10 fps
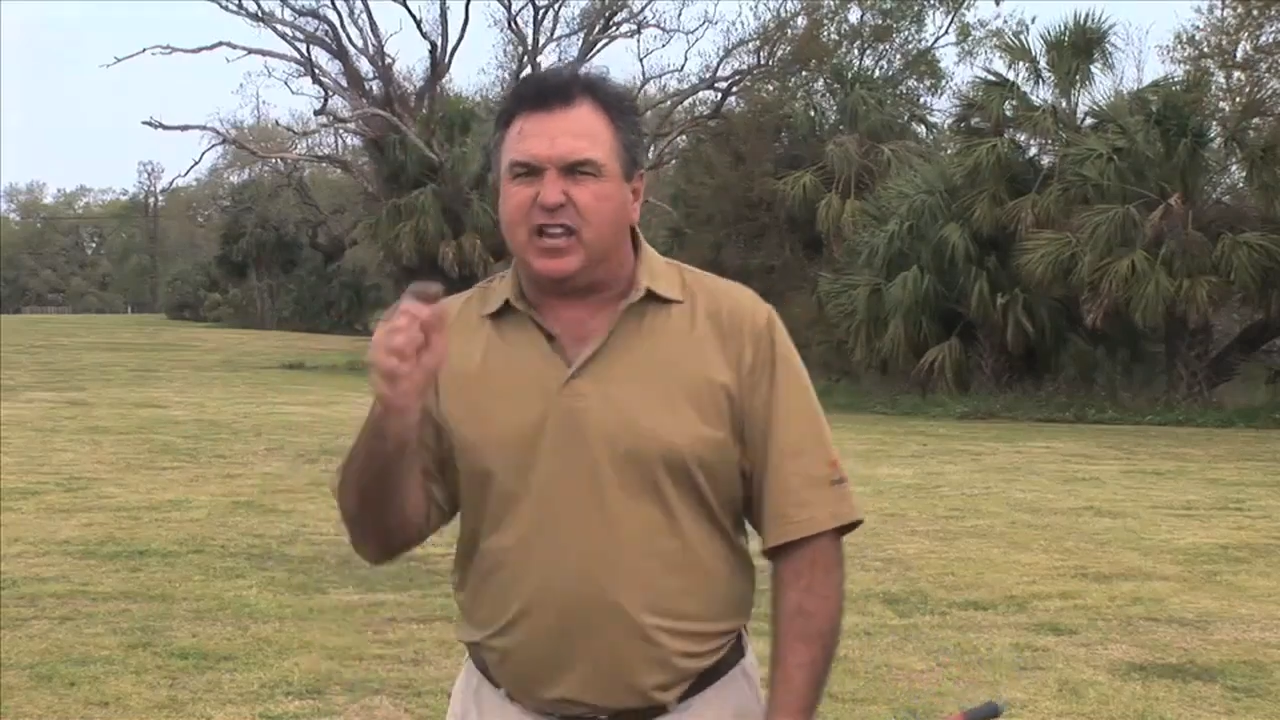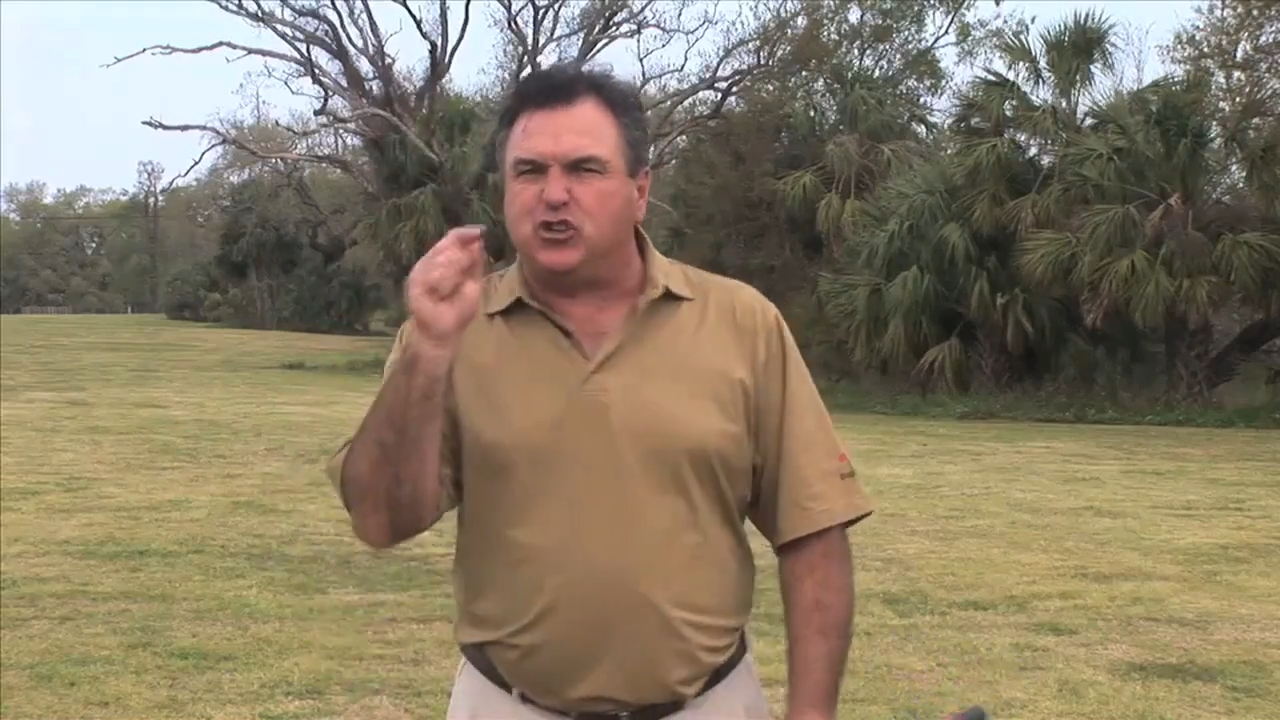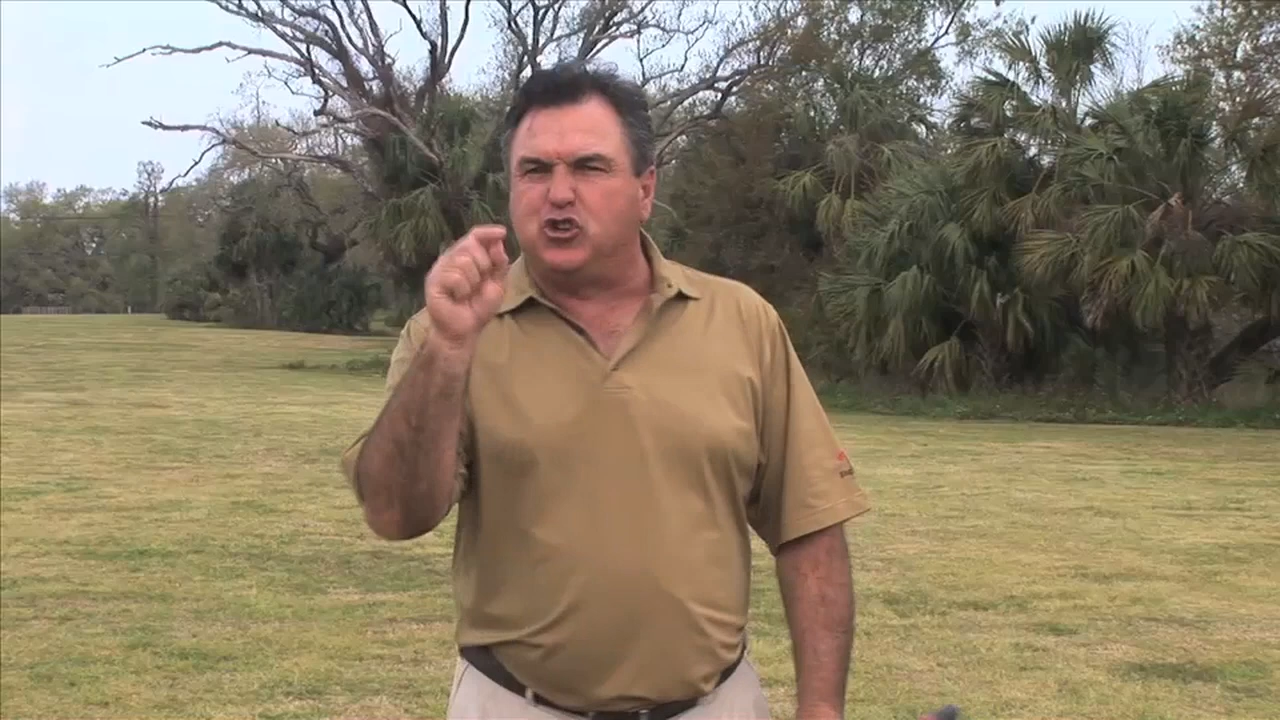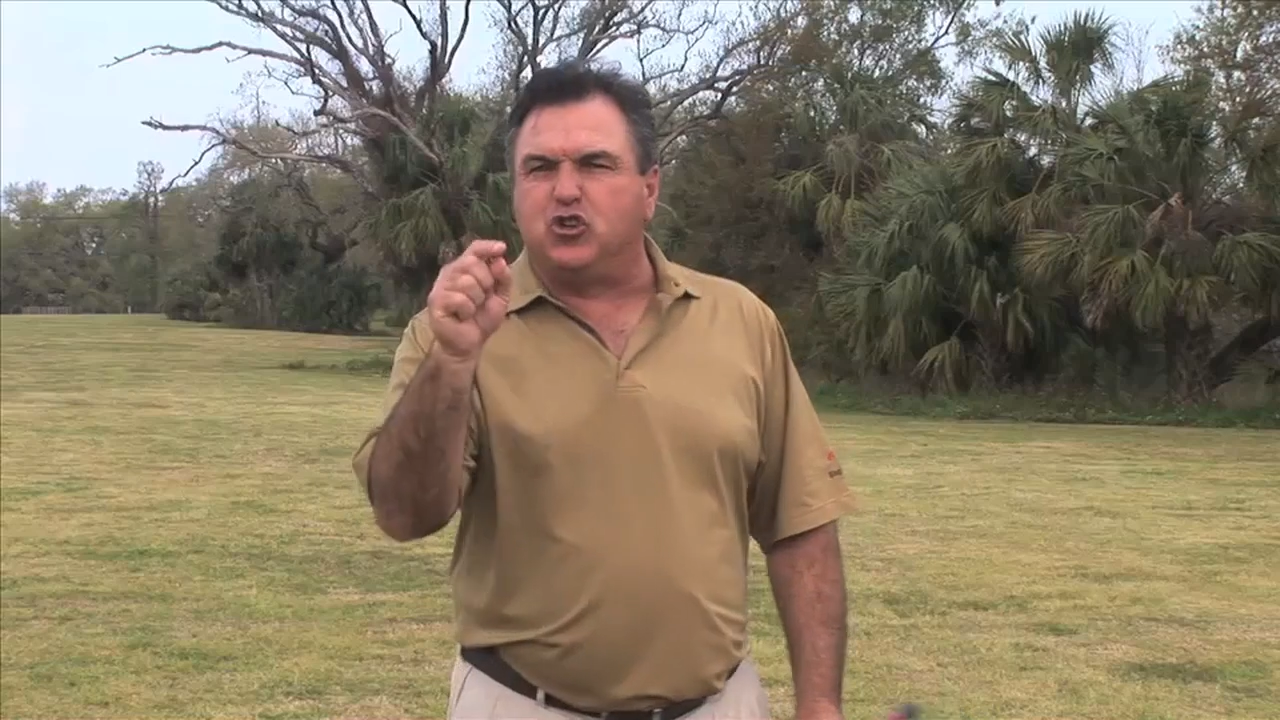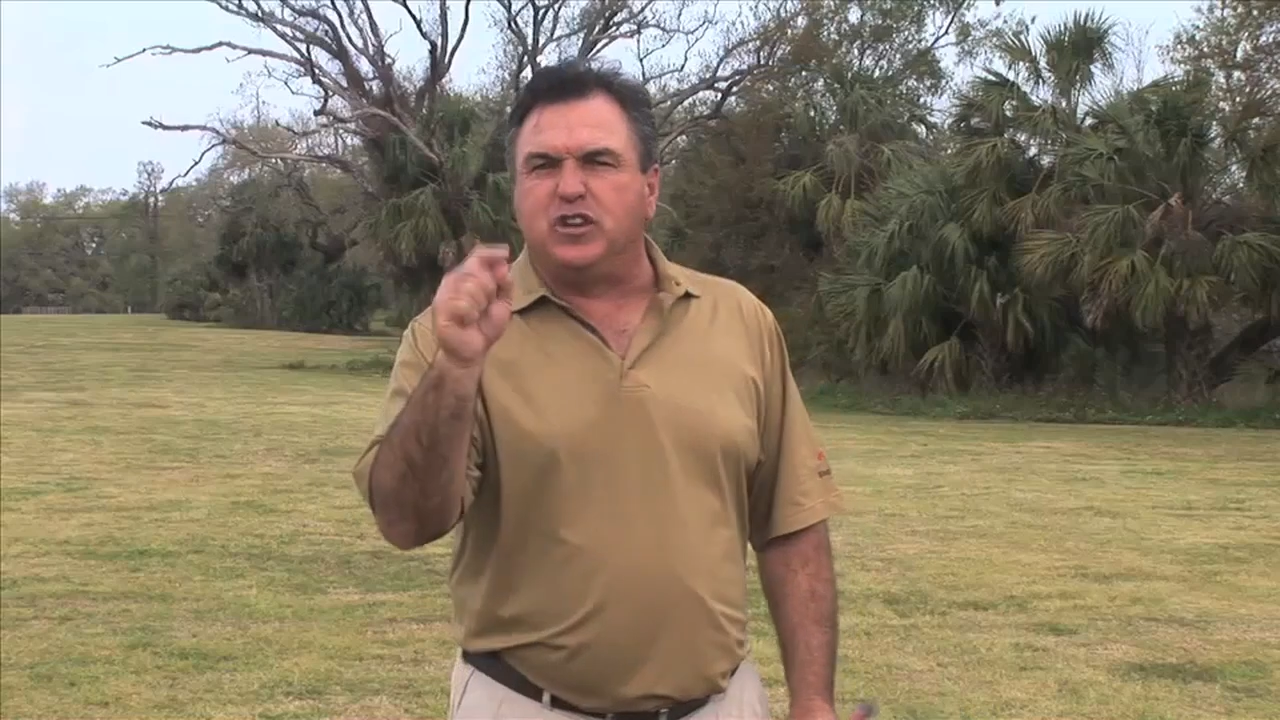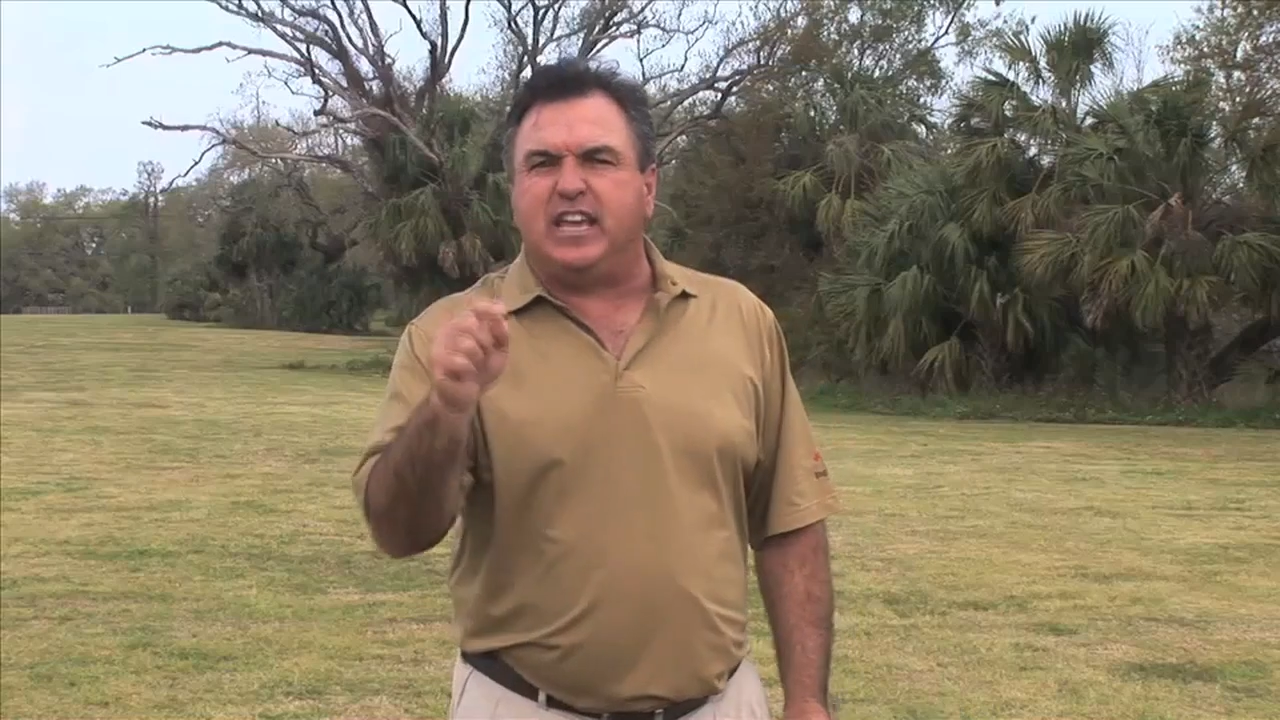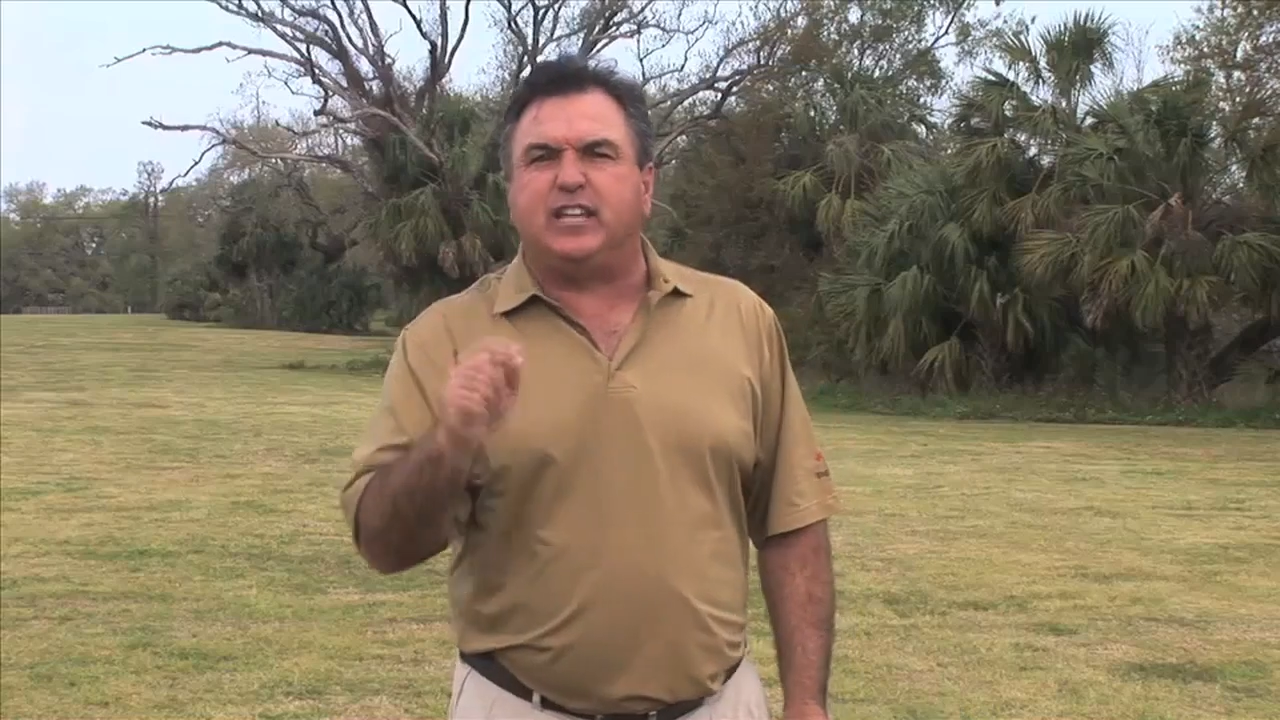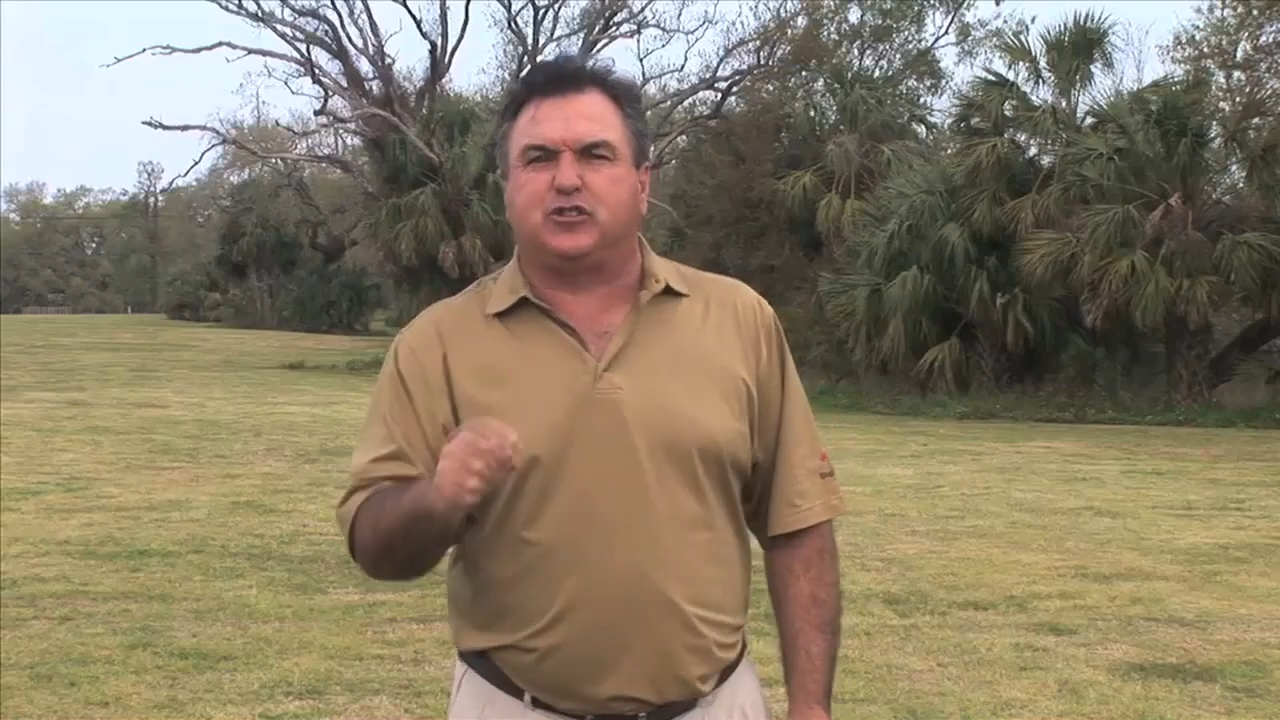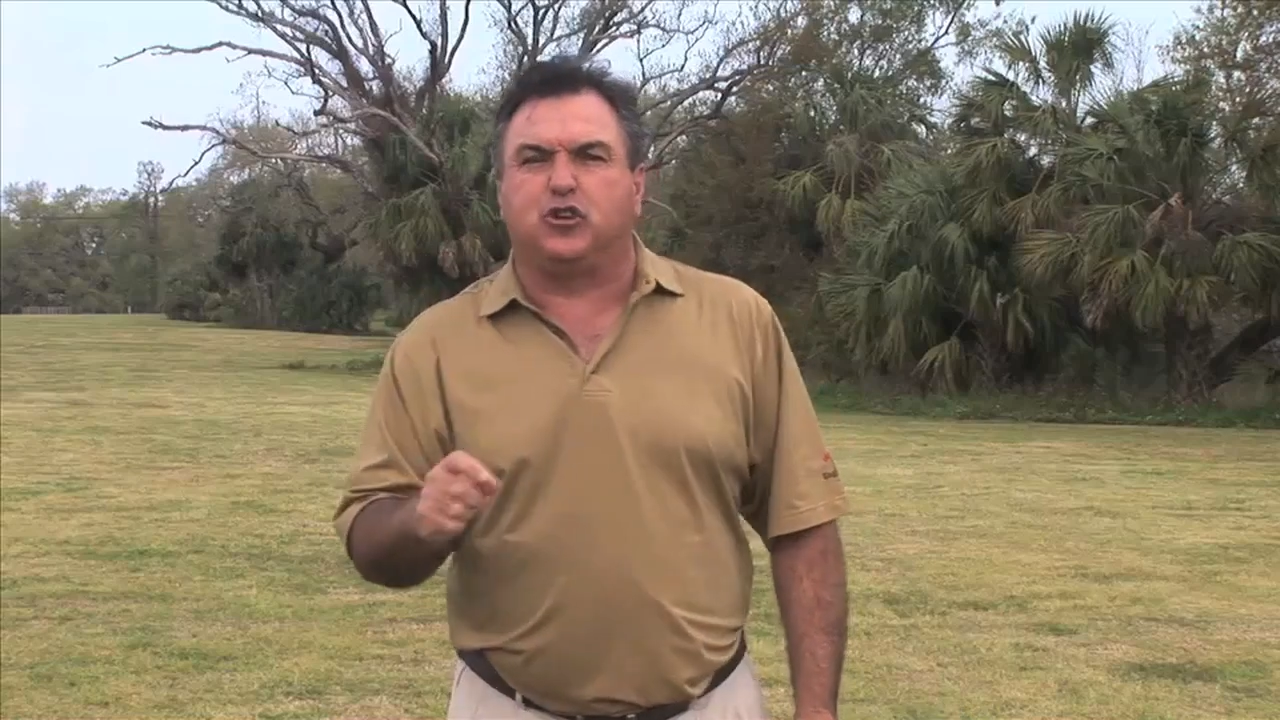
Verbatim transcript: as you need